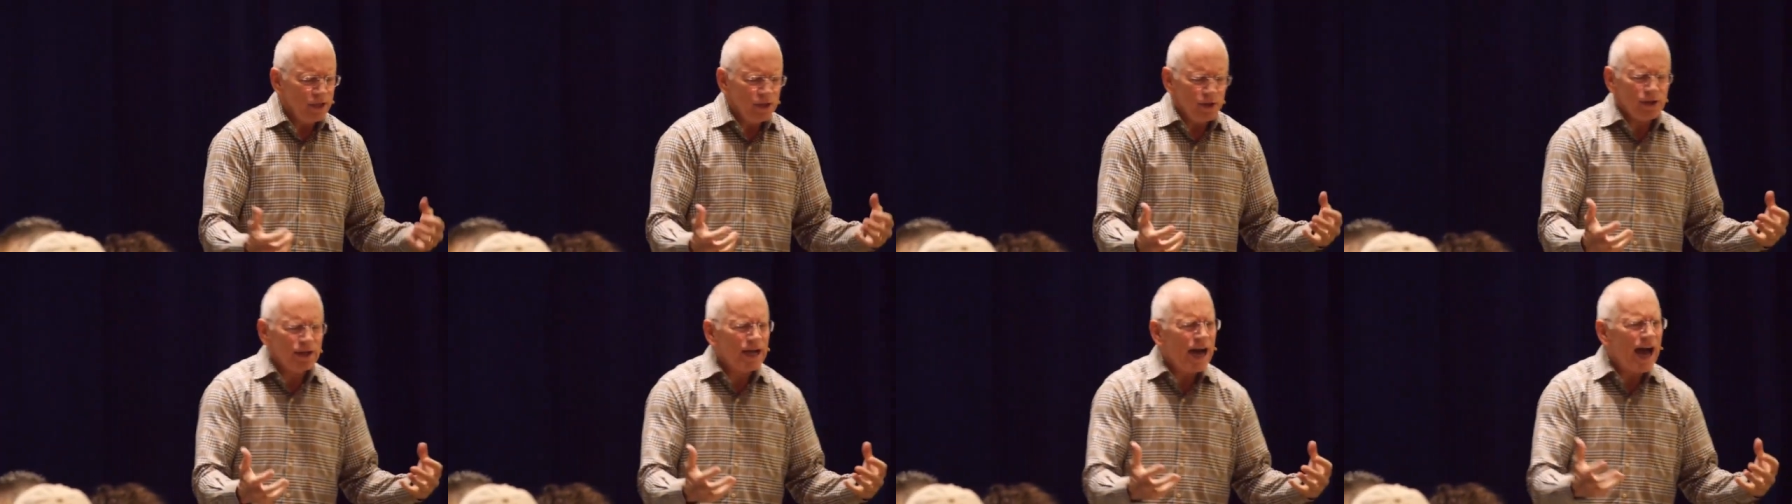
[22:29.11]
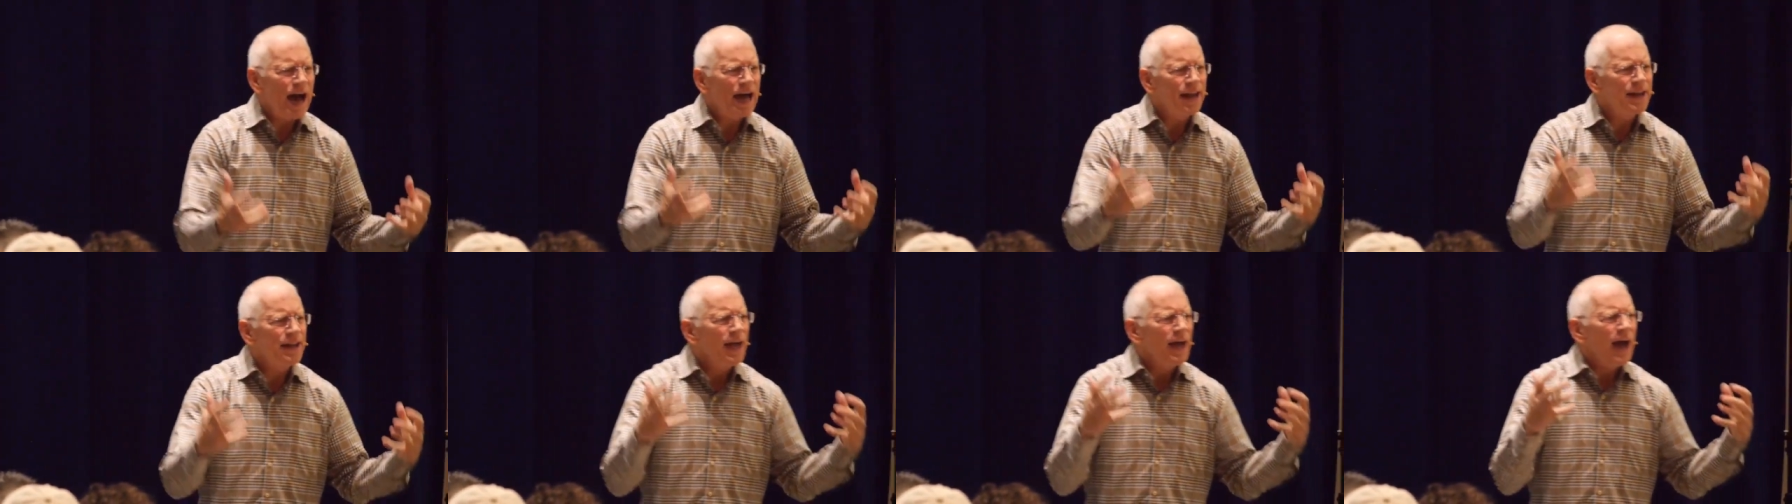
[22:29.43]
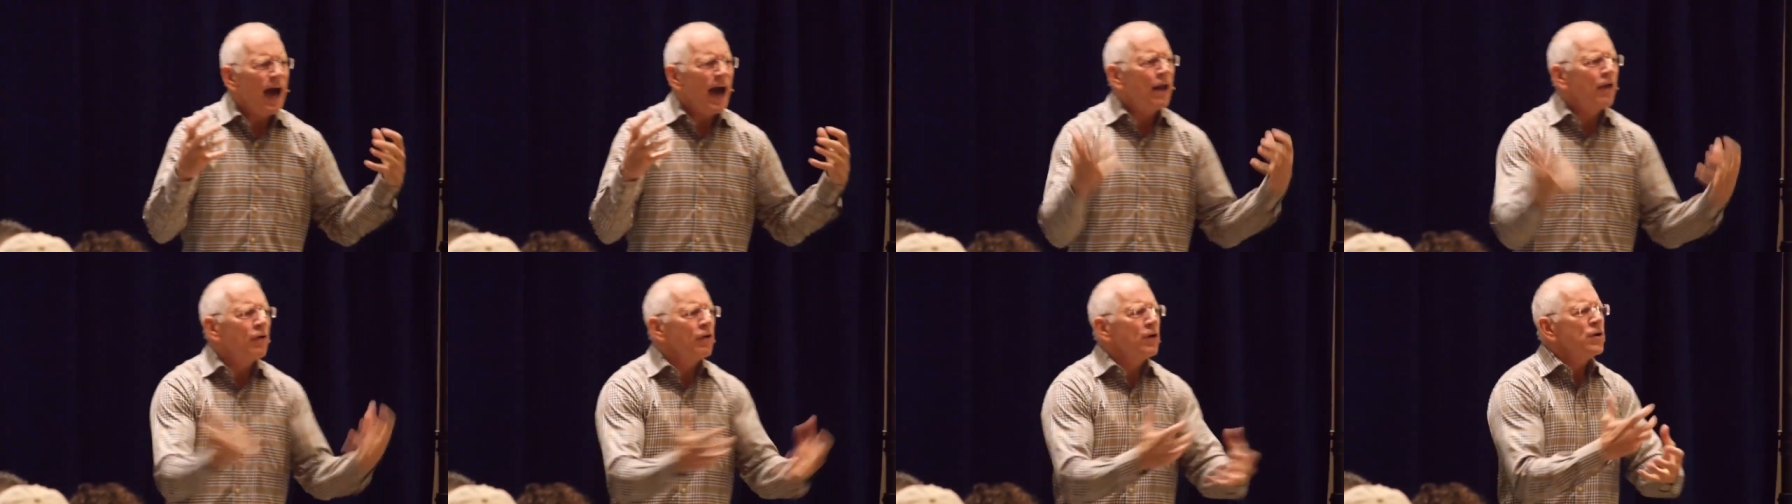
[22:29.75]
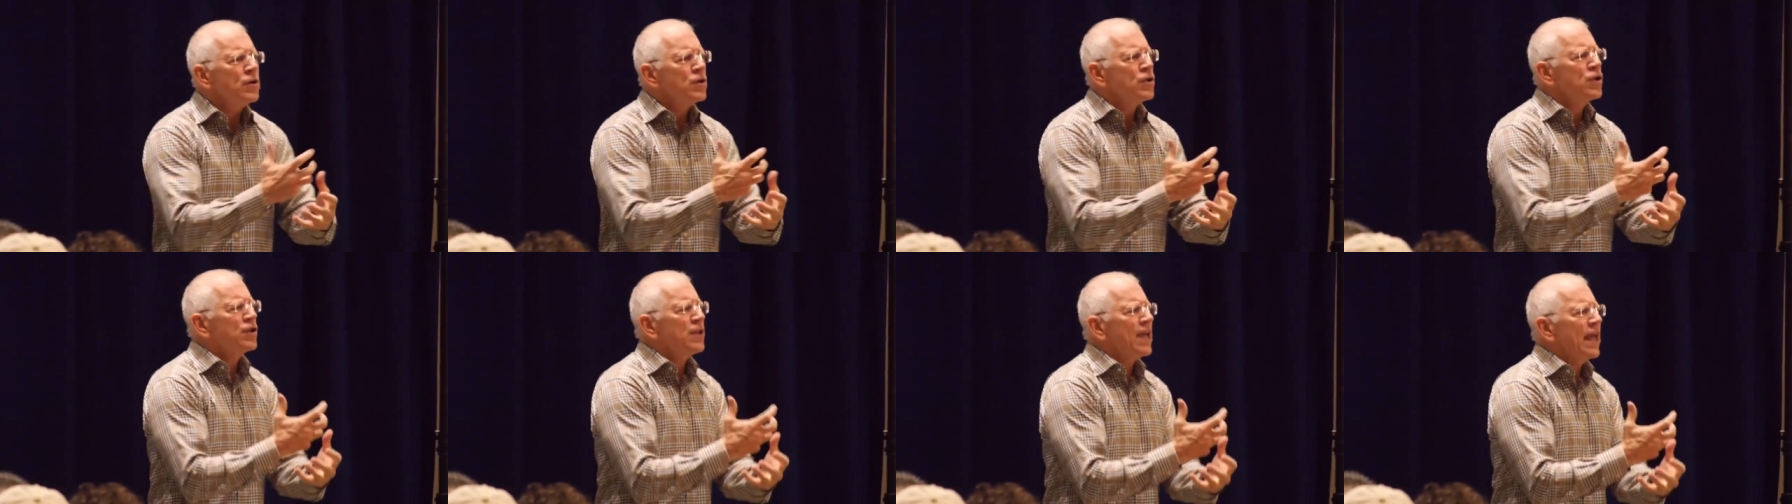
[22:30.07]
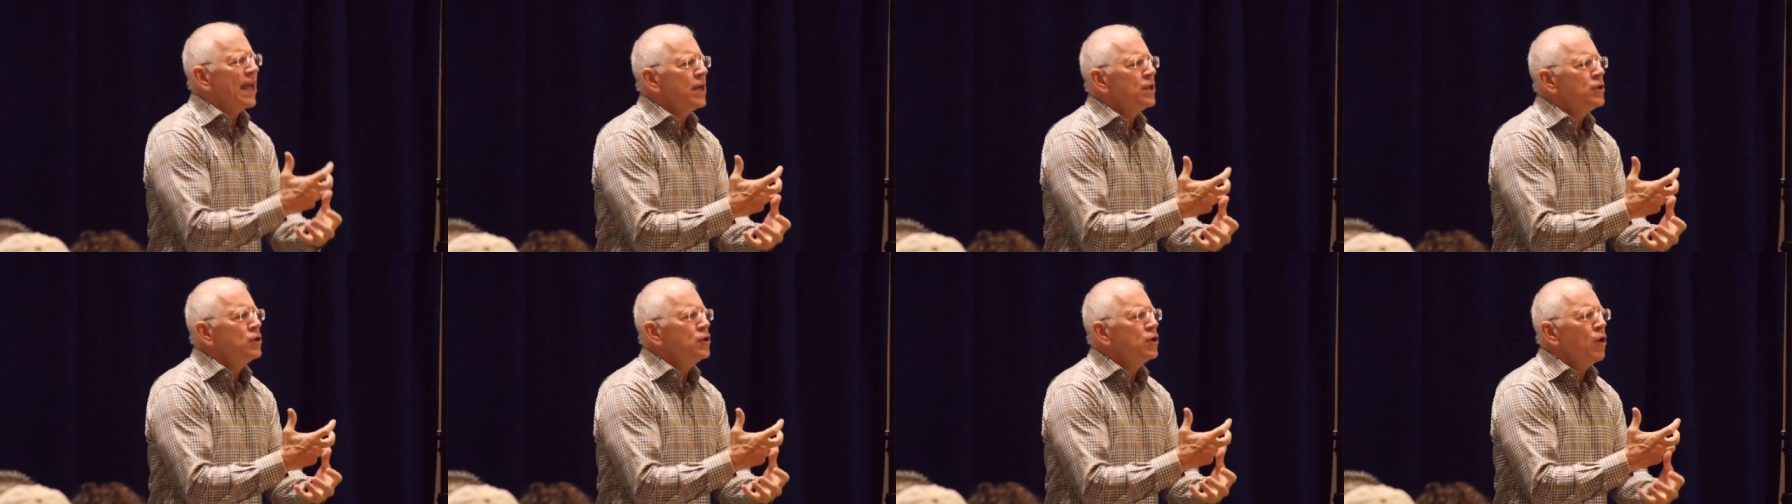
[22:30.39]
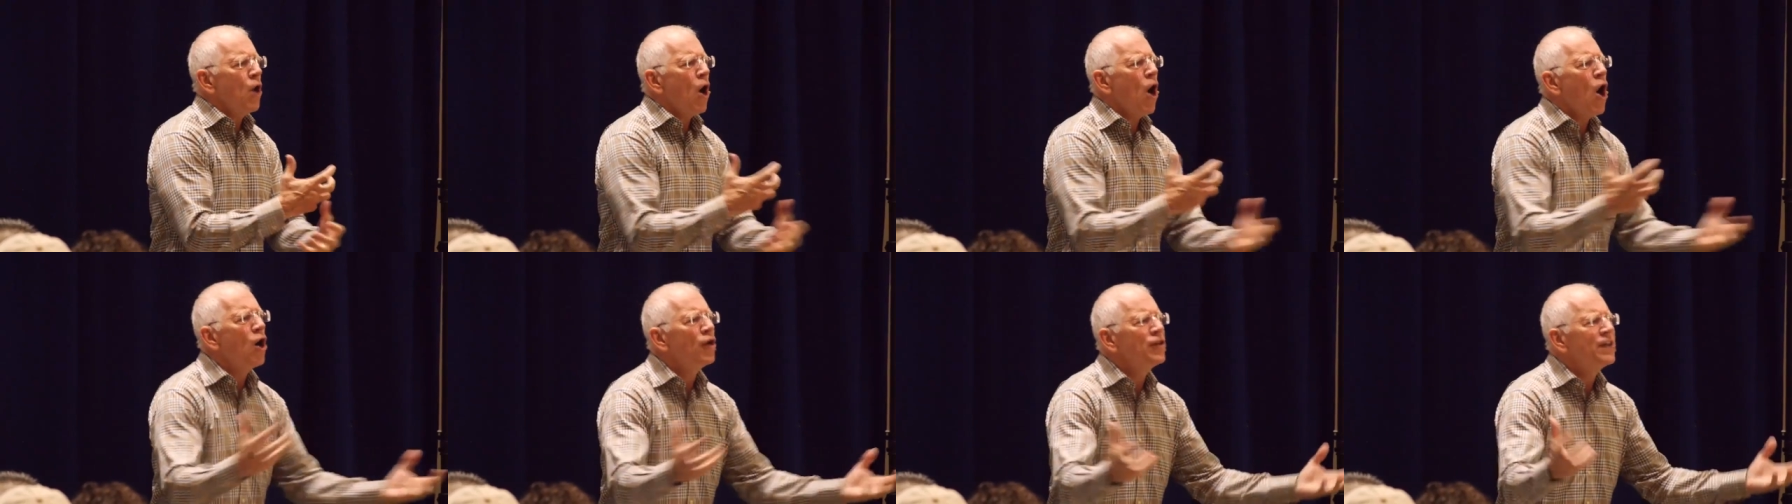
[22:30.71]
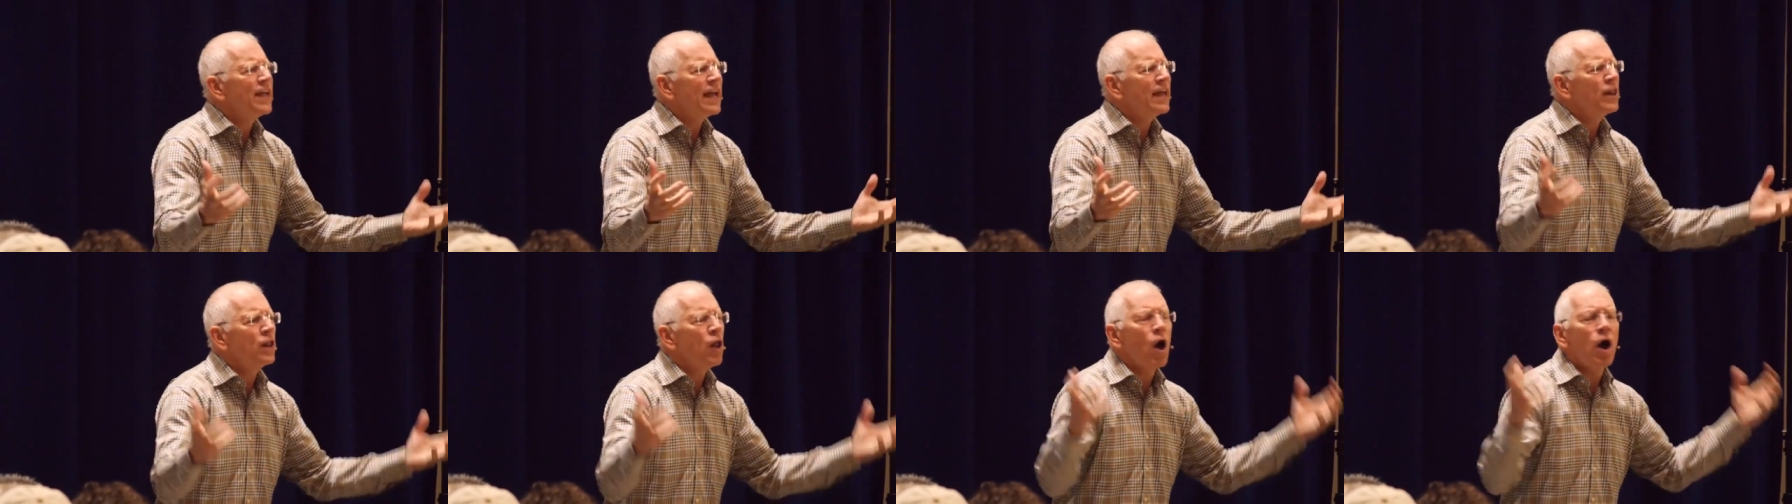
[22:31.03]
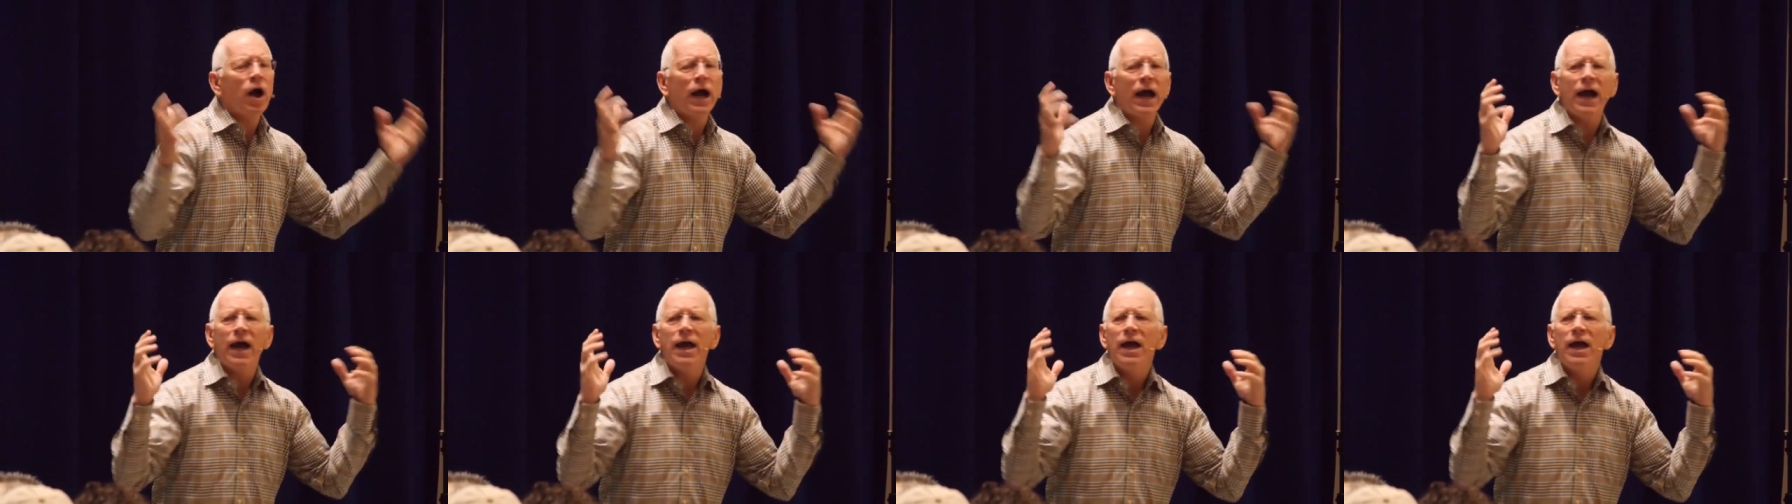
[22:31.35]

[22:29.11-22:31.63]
You know, God, I don't understand you all day long.